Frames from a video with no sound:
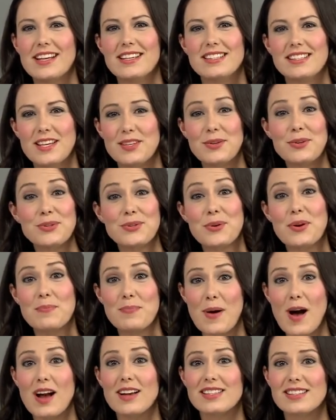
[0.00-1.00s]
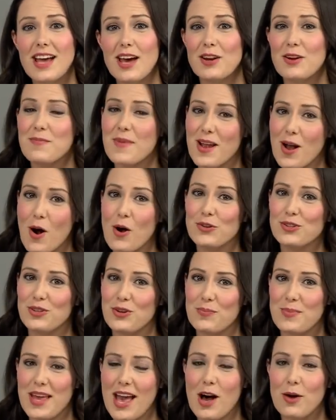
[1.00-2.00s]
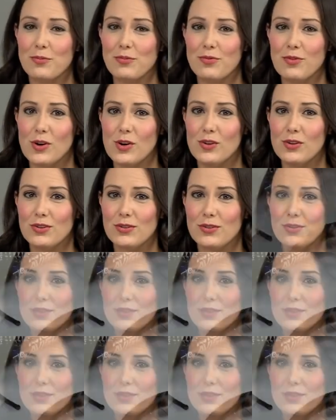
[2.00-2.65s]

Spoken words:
Scissors or a box cutter may also be helpful.